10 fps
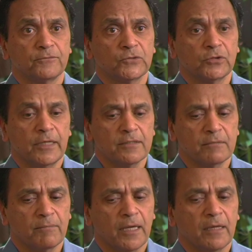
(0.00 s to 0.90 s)
So
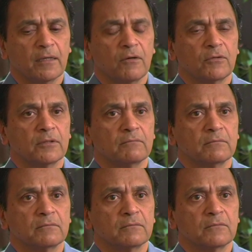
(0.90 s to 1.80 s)
that's my encounter
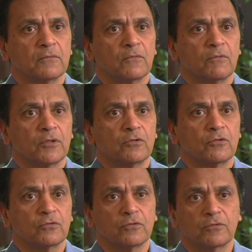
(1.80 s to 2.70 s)
with
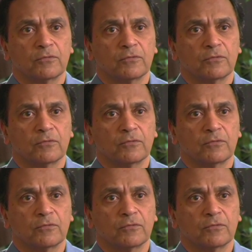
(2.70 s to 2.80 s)
truth.